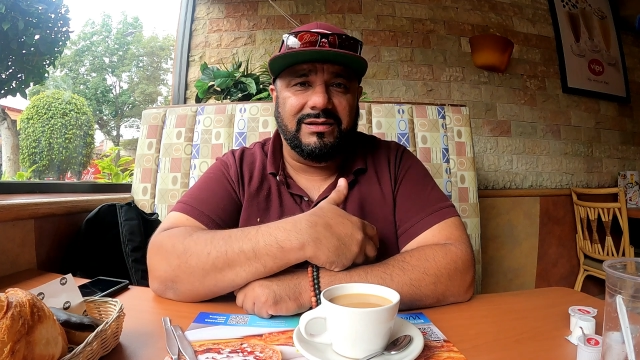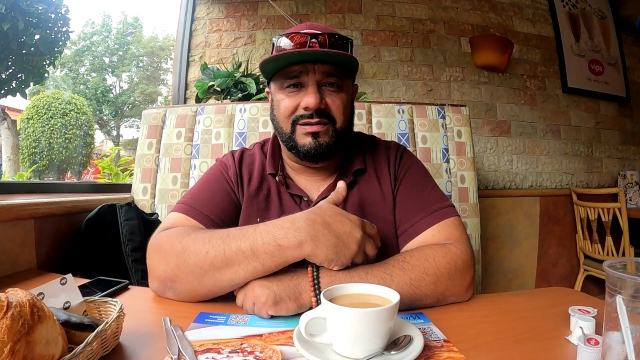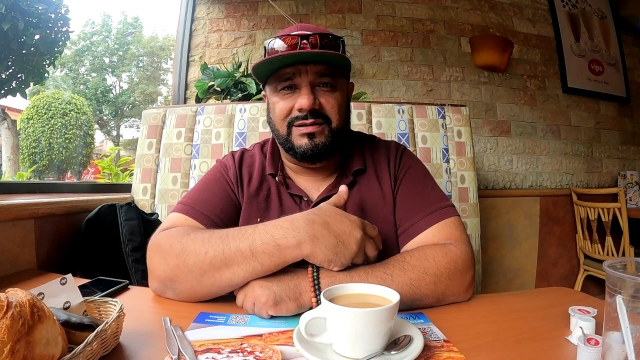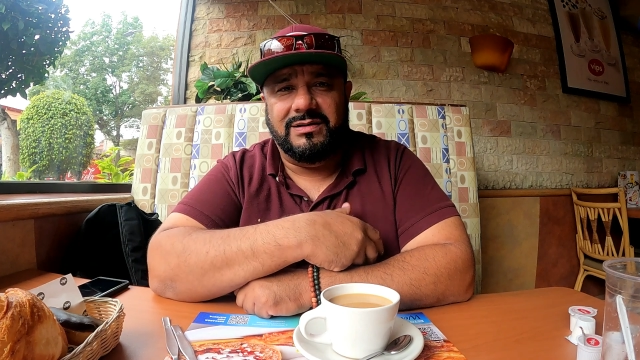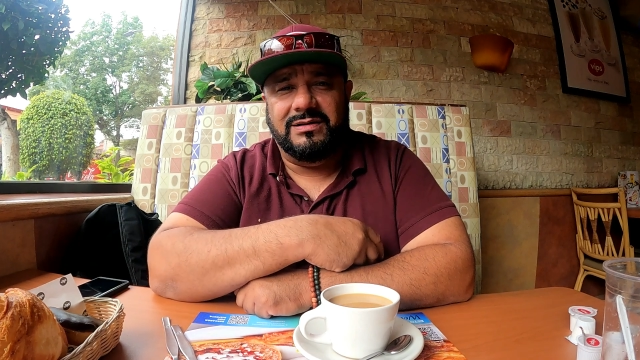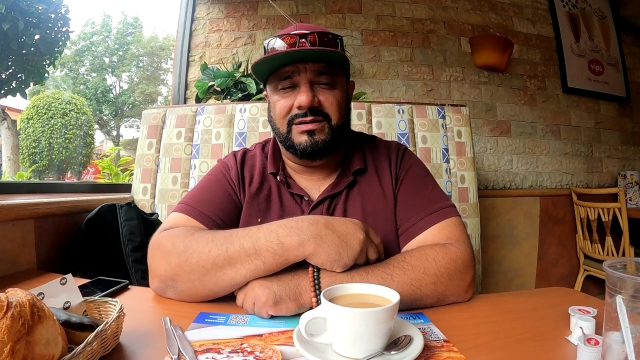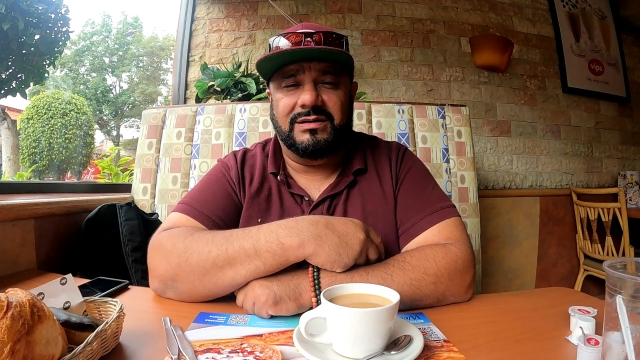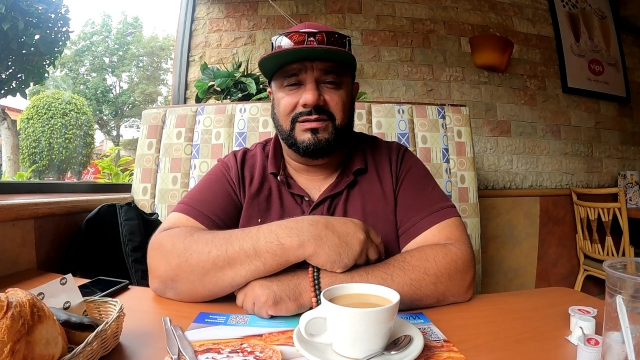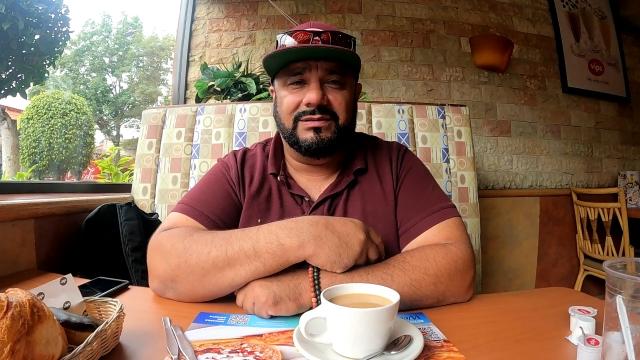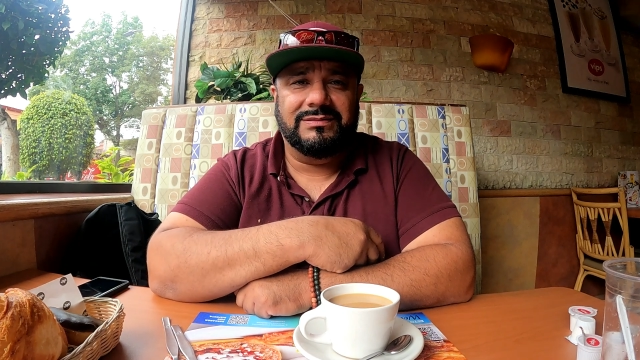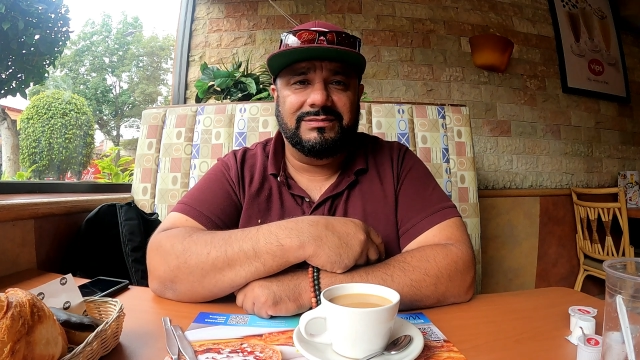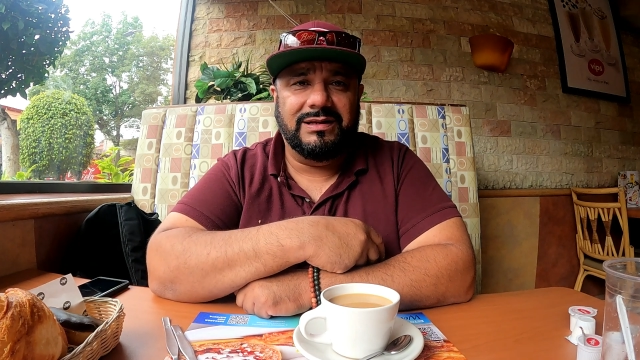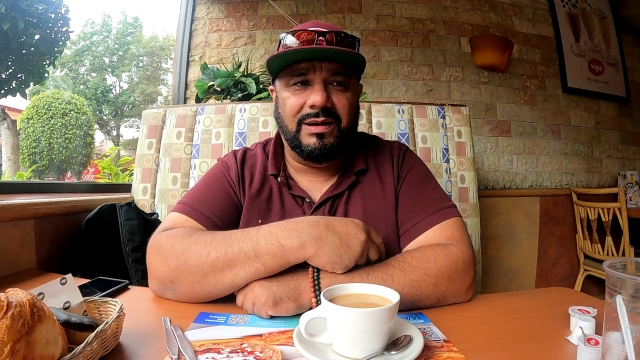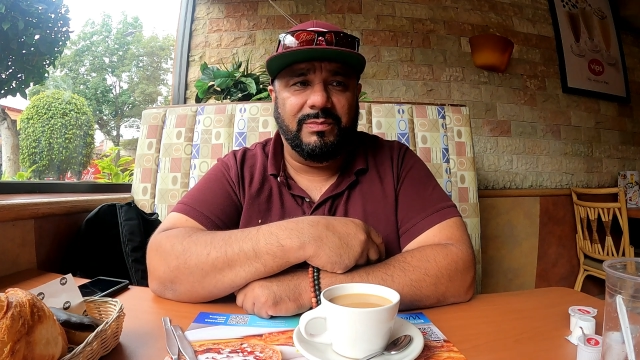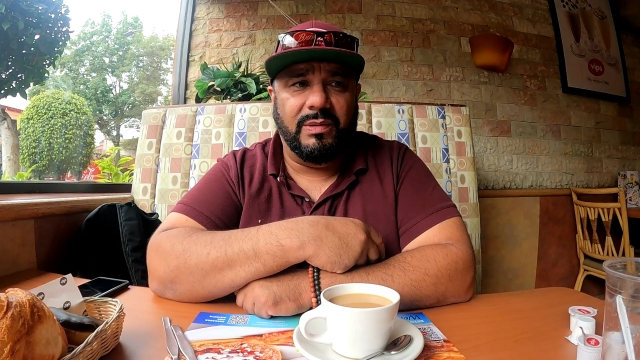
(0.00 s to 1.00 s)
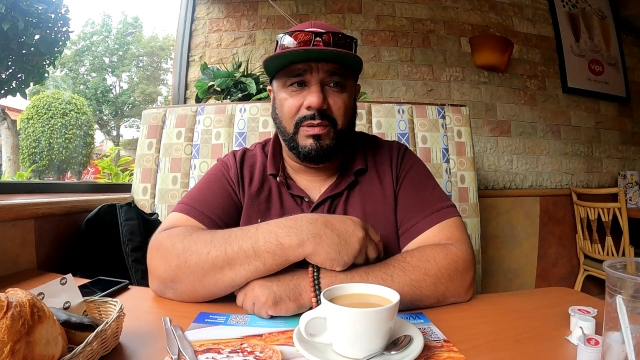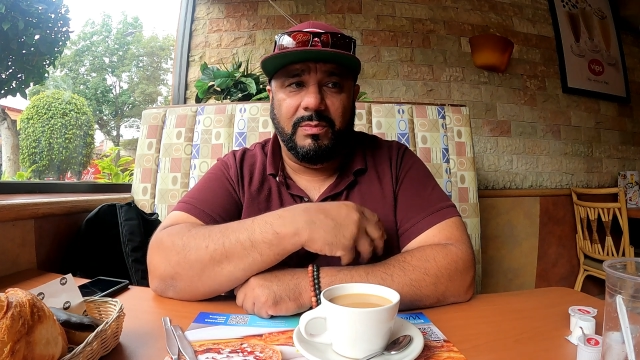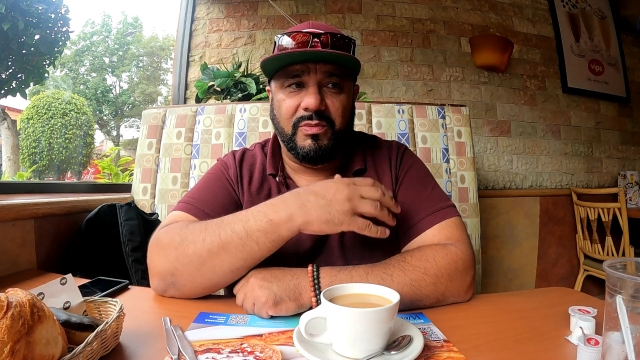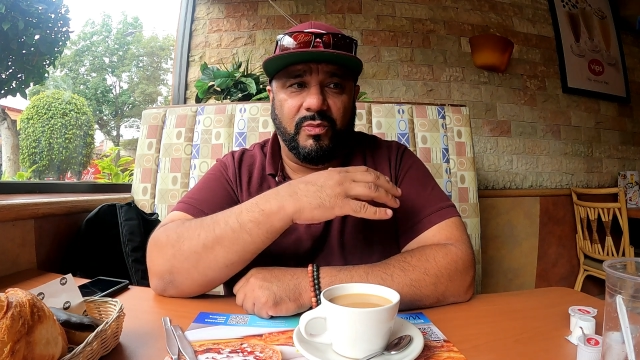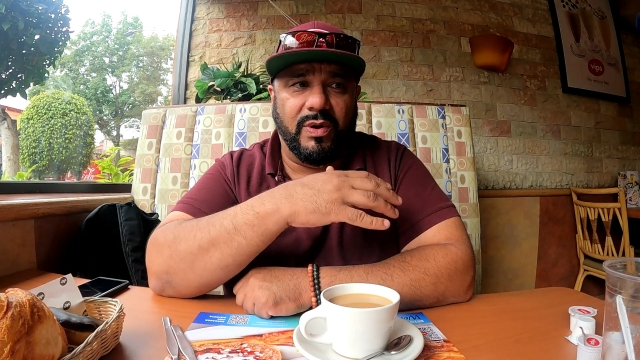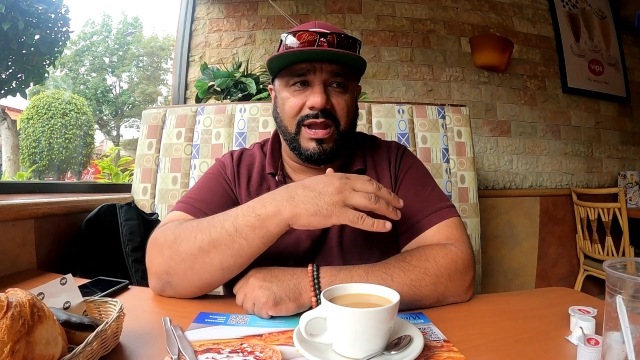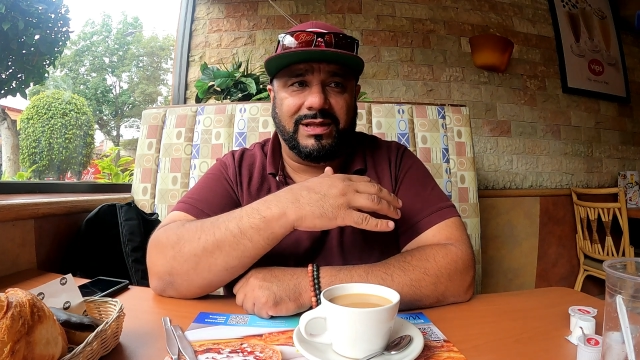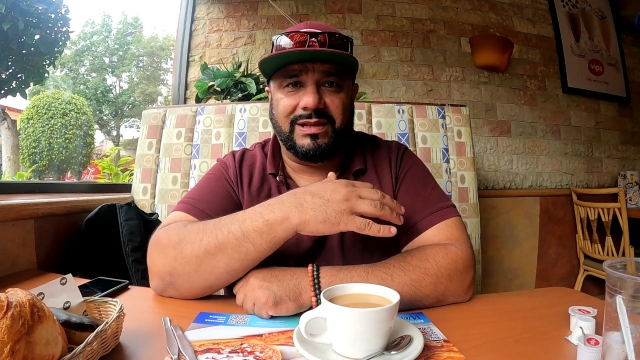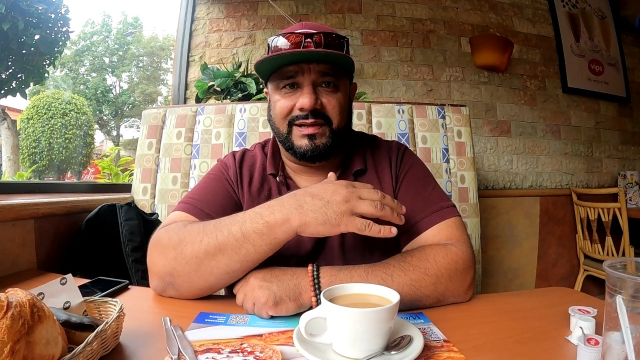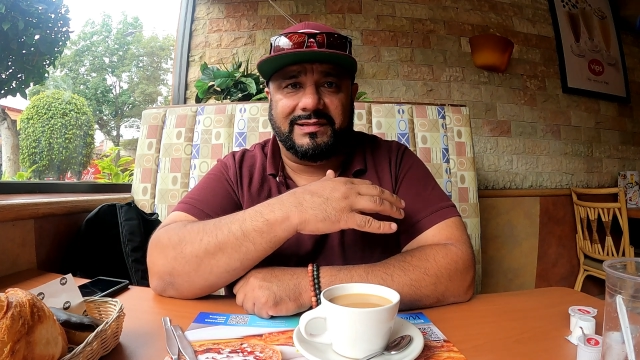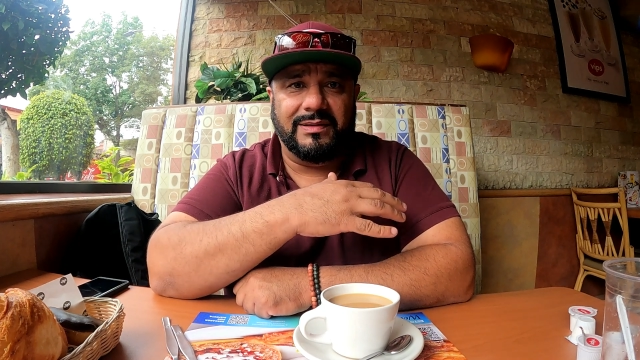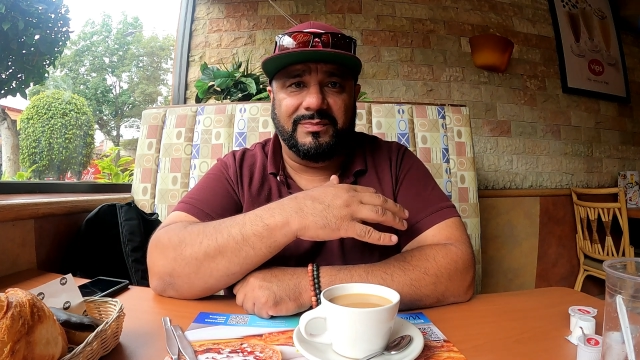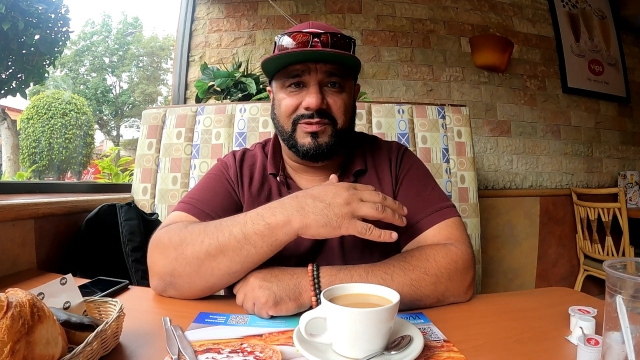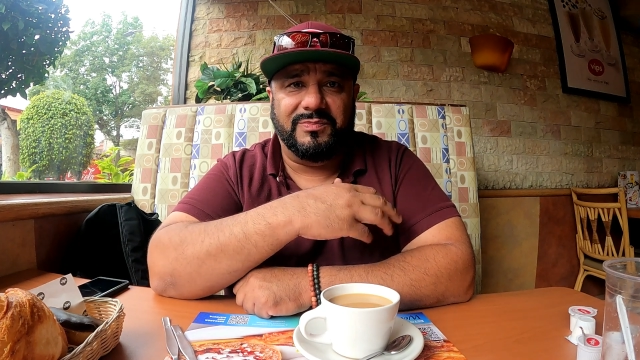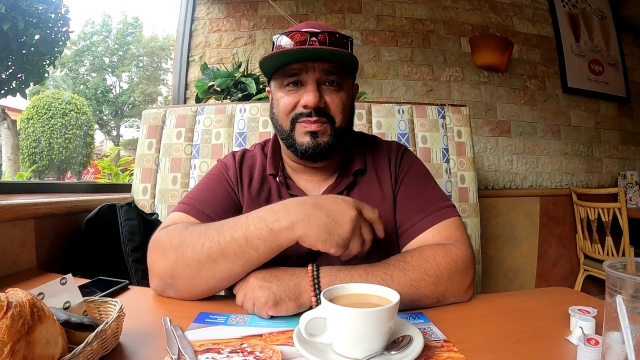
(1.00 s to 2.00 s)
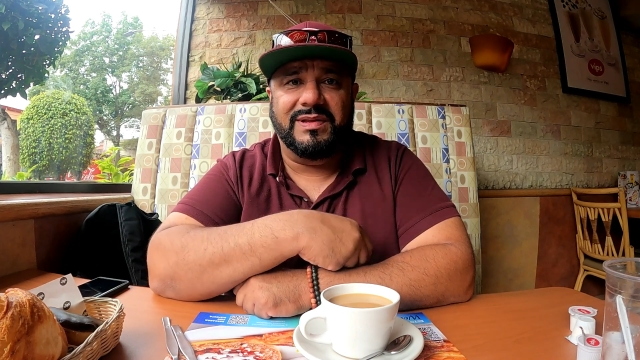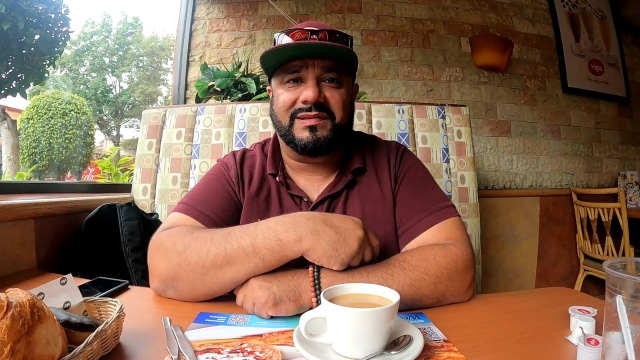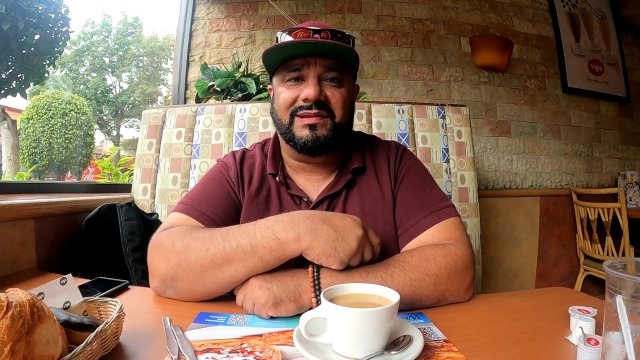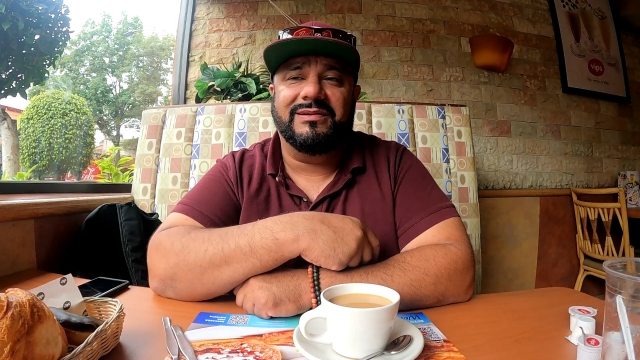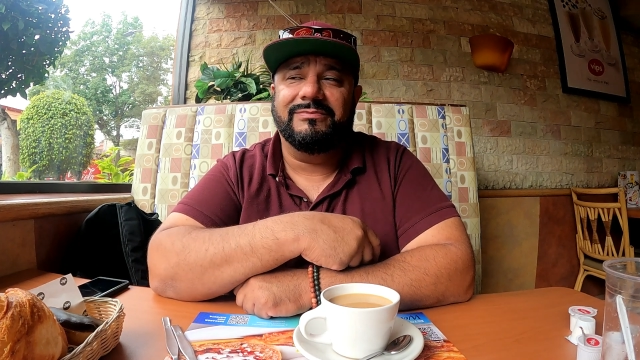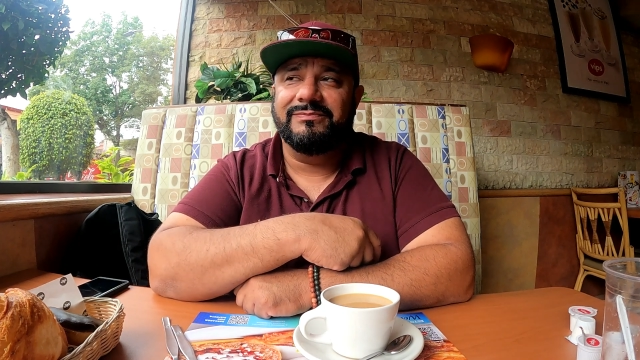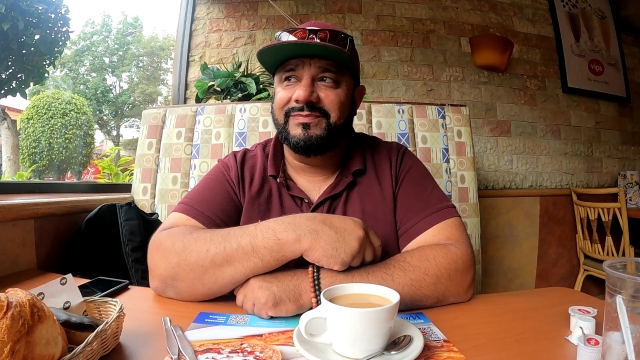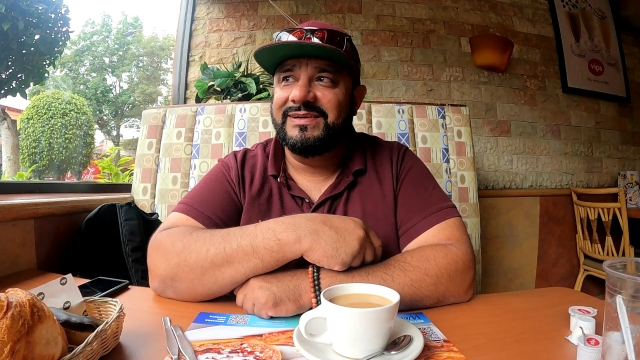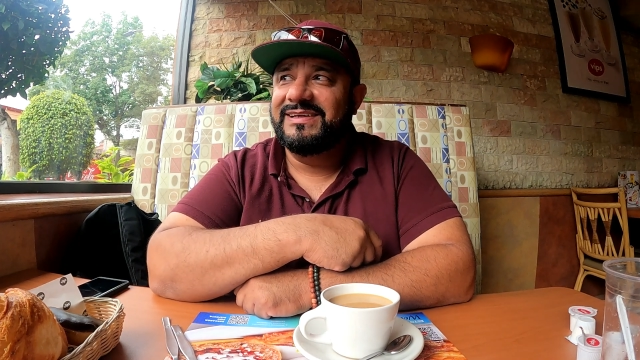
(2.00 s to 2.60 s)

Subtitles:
like, I'm awake like something's missing.